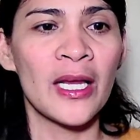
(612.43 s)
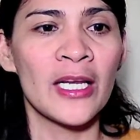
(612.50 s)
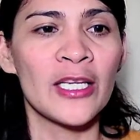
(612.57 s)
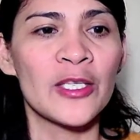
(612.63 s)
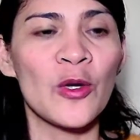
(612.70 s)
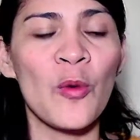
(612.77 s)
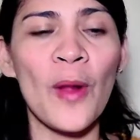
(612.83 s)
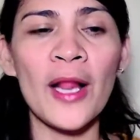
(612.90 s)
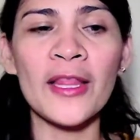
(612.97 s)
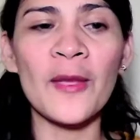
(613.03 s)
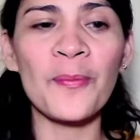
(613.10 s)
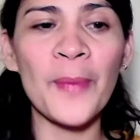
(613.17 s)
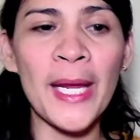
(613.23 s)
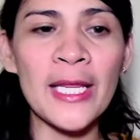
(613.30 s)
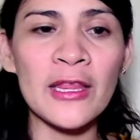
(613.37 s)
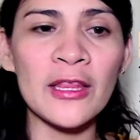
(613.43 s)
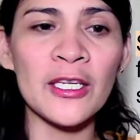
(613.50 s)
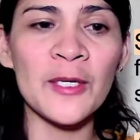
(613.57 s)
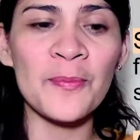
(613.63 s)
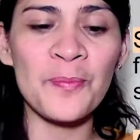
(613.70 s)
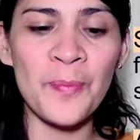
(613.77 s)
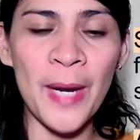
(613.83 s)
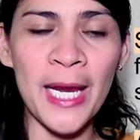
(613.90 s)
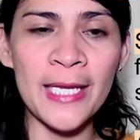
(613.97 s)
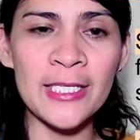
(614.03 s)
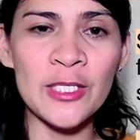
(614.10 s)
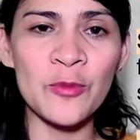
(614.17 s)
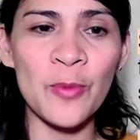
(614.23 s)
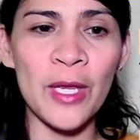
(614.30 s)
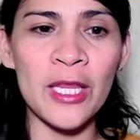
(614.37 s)
So while the painter
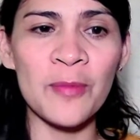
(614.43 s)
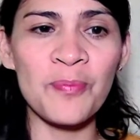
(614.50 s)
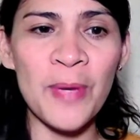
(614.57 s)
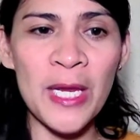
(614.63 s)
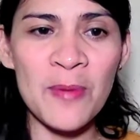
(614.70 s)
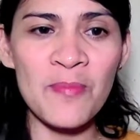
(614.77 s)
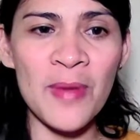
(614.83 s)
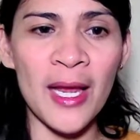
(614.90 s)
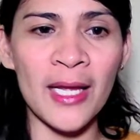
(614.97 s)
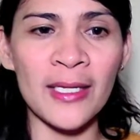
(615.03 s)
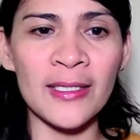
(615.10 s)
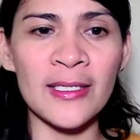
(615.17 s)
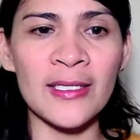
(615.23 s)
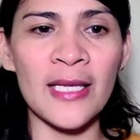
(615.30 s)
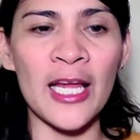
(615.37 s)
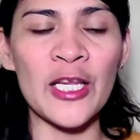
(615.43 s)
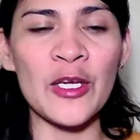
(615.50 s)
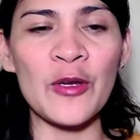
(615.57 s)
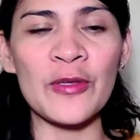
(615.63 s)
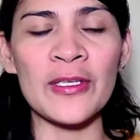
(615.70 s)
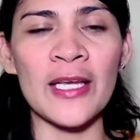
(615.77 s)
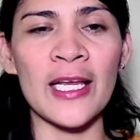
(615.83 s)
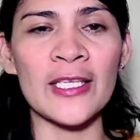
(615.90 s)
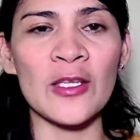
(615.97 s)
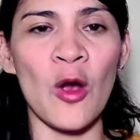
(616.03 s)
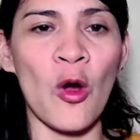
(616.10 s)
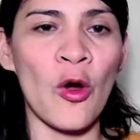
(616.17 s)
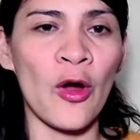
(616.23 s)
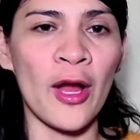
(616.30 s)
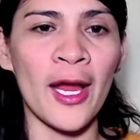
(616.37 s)
paints with pigments and uses
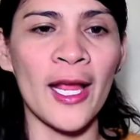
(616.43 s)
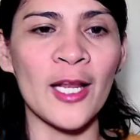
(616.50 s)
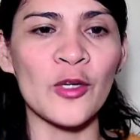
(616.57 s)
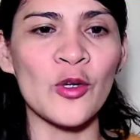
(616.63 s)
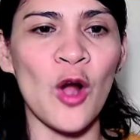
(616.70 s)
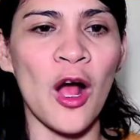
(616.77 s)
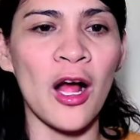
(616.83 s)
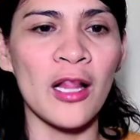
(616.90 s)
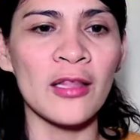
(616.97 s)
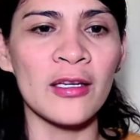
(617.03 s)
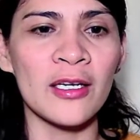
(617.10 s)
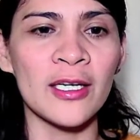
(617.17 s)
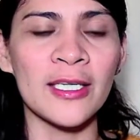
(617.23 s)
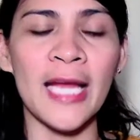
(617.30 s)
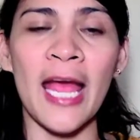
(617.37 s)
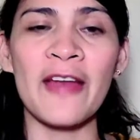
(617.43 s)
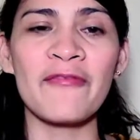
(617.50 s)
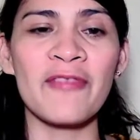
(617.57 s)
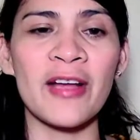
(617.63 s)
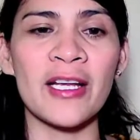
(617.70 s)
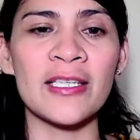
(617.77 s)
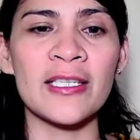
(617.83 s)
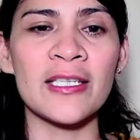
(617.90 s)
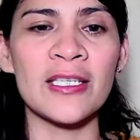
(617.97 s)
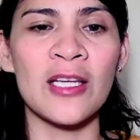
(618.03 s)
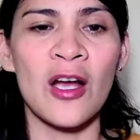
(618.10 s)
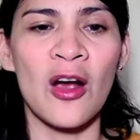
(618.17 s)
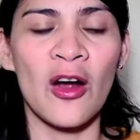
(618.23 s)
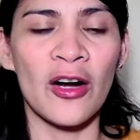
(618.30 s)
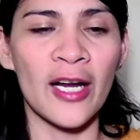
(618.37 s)
oil, color, canvas,
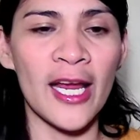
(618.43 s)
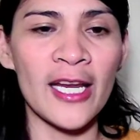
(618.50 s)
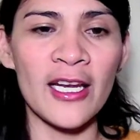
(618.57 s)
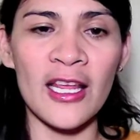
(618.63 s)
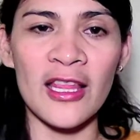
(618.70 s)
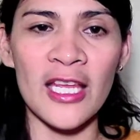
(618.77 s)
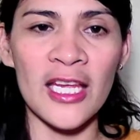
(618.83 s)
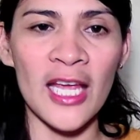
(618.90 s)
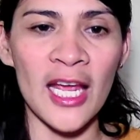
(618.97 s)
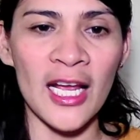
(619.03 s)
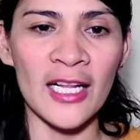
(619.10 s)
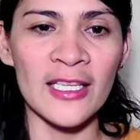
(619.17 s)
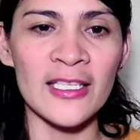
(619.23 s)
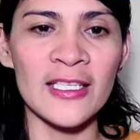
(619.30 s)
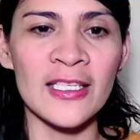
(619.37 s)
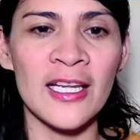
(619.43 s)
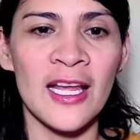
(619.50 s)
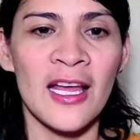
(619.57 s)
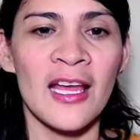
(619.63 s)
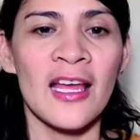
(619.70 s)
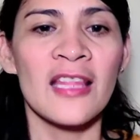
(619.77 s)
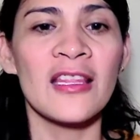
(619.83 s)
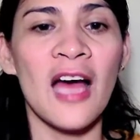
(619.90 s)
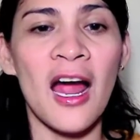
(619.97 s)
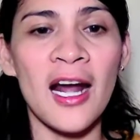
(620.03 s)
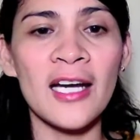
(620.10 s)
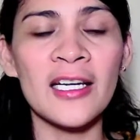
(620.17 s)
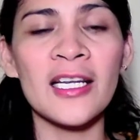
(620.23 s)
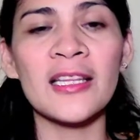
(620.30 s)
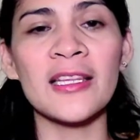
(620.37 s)
or anything else, the
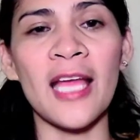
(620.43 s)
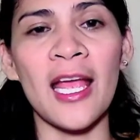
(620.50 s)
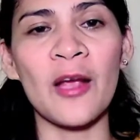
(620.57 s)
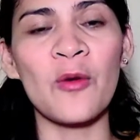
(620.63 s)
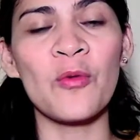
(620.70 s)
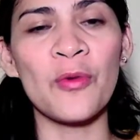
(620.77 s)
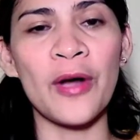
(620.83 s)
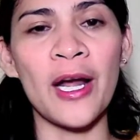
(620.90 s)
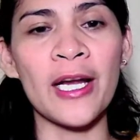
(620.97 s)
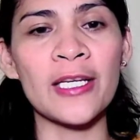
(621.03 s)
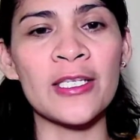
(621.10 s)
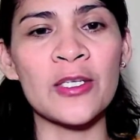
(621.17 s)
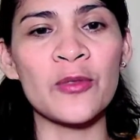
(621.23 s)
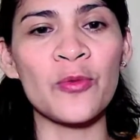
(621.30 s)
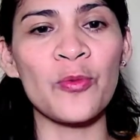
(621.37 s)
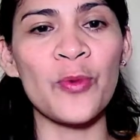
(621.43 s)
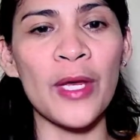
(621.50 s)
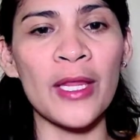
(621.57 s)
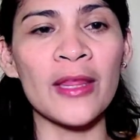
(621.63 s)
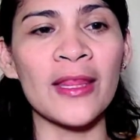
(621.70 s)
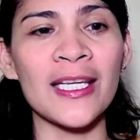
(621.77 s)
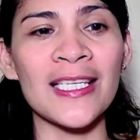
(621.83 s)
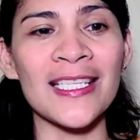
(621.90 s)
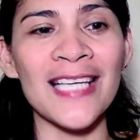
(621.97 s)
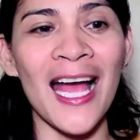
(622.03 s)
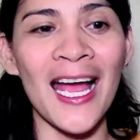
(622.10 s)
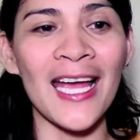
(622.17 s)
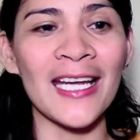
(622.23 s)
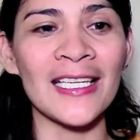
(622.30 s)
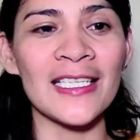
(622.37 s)
architect works with
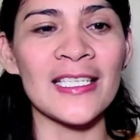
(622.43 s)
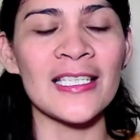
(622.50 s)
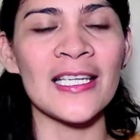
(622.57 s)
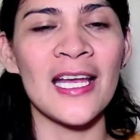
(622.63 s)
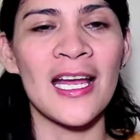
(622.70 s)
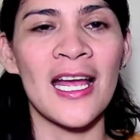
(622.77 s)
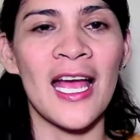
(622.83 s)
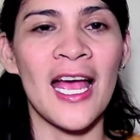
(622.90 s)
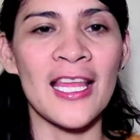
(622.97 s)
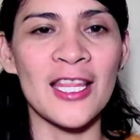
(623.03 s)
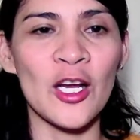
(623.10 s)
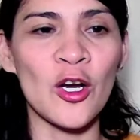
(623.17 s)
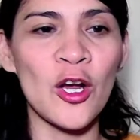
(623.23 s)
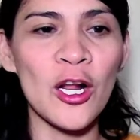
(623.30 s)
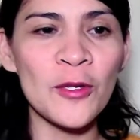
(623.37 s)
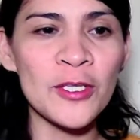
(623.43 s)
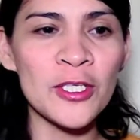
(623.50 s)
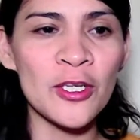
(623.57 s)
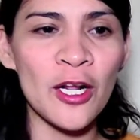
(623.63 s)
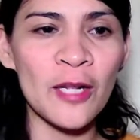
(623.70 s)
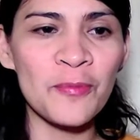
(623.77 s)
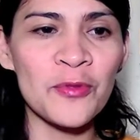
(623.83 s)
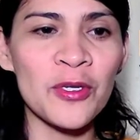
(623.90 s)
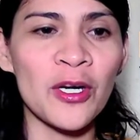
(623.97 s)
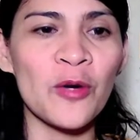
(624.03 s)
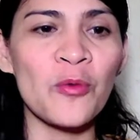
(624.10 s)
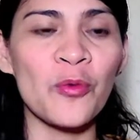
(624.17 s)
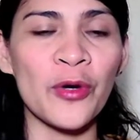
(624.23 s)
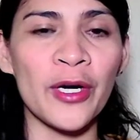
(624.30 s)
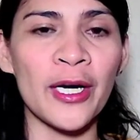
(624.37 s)
designs and the sculpture
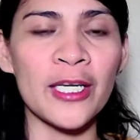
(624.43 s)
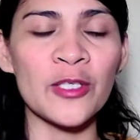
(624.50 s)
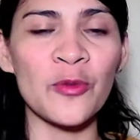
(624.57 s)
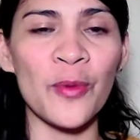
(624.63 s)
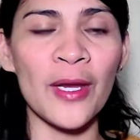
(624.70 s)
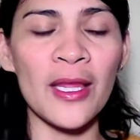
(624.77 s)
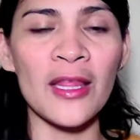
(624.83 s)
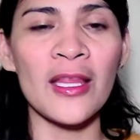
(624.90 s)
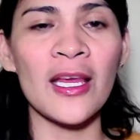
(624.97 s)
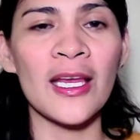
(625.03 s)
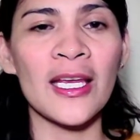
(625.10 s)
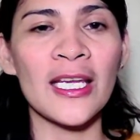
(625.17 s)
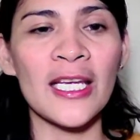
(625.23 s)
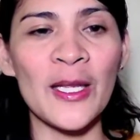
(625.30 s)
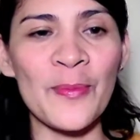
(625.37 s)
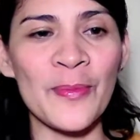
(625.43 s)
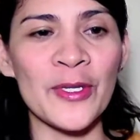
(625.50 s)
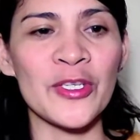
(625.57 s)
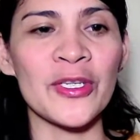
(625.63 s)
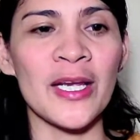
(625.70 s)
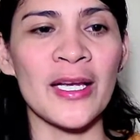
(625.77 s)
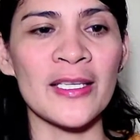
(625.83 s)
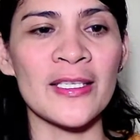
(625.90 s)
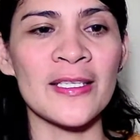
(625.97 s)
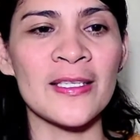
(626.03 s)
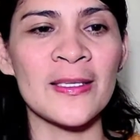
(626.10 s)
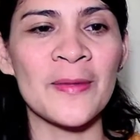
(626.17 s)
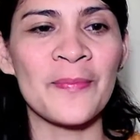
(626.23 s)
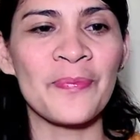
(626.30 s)
works with images.